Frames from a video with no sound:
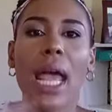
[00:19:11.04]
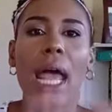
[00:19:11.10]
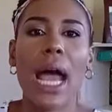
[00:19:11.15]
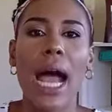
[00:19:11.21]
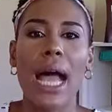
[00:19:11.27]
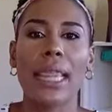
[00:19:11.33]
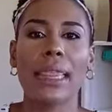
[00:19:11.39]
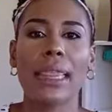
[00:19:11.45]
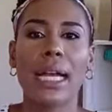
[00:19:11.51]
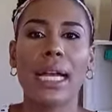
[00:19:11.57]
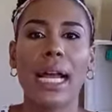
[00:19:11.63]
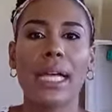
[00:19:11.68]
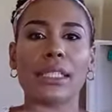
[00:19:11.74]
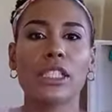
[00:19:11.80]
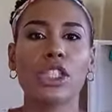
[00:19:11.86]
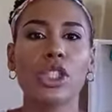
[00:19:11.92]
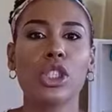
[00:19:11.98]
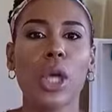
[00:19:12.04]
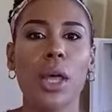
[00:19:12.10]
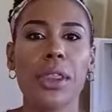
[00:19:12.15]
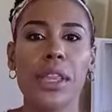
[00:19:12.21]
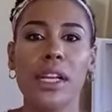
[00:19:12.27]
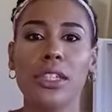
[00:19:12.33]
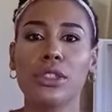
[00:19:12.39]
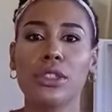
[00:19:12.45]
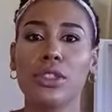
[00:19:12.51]
and that has
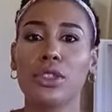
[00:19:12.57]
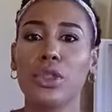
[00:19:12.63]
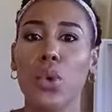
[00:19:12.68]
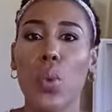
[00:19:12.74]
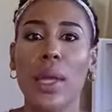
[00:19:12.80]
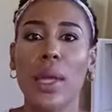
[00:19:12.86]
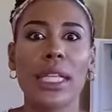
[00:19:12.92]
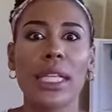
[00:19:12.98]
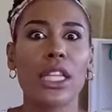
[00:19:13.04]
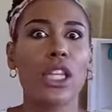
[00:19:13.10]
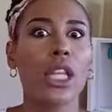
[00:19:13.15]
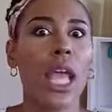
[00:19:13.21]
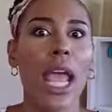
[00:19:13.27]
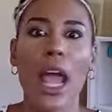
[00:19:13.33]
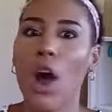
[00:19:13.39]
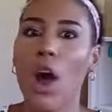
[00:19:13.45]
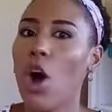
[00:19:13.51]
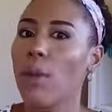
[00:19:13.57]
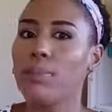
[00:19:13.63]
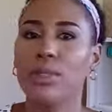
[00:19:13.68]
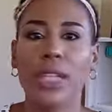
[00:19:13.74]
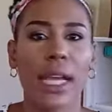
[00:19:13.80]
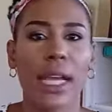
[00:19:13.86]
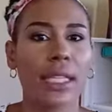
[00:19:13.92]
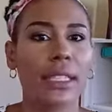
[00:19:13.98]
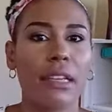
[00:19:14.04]
nothing to do with
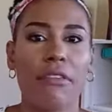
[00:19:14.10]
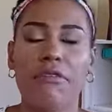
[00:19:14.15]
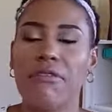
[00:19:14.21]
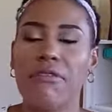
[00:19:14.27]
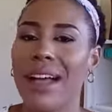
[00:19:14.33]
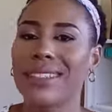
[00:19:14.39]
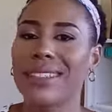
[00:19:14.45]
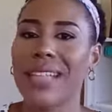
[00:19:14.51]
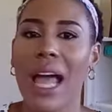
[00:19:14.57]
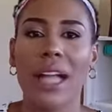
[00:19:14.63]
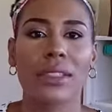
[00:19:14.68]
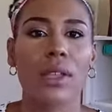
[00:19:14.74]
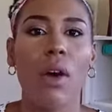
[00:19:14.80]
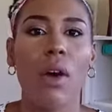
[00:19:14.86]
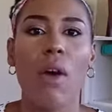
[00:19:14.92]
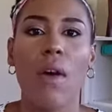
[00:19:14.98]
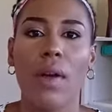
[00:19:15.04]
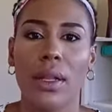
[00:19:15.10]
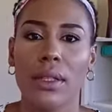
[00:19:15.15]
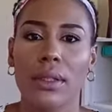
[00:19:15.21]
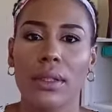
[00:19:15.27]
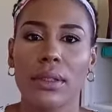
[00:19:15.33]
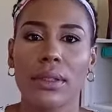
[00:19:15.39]
objective facts at all